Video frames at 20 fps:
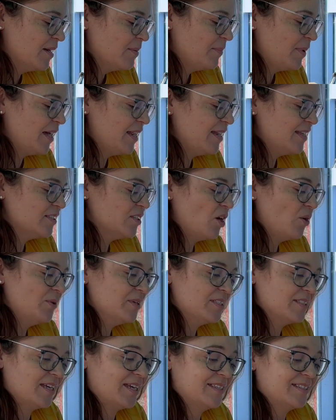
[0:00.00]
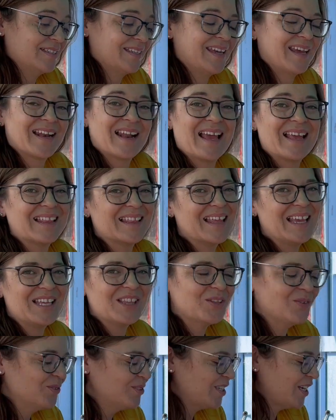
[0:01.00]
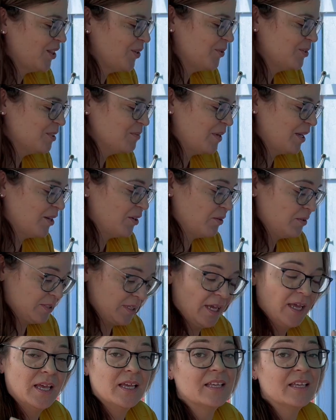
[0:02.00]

But it's always nice. Again, I like those yellow tomatoes.